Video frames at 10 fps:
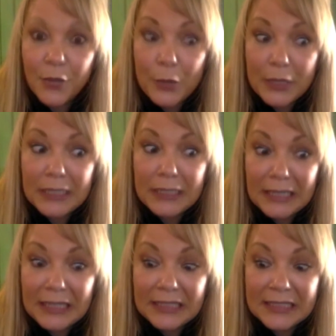that you
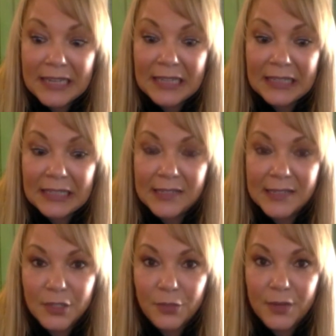really need to take
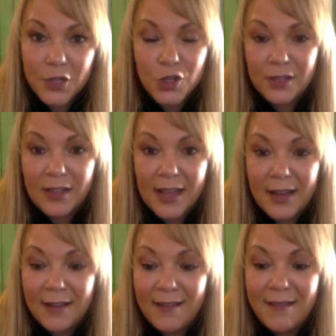into
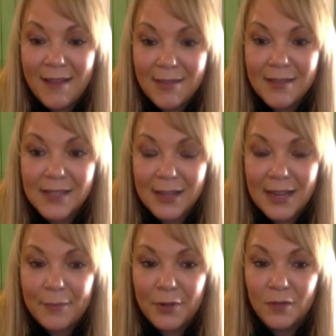consideration that
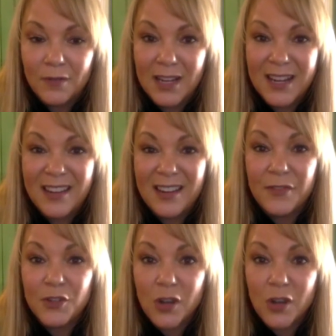nothing is going to happen overnight.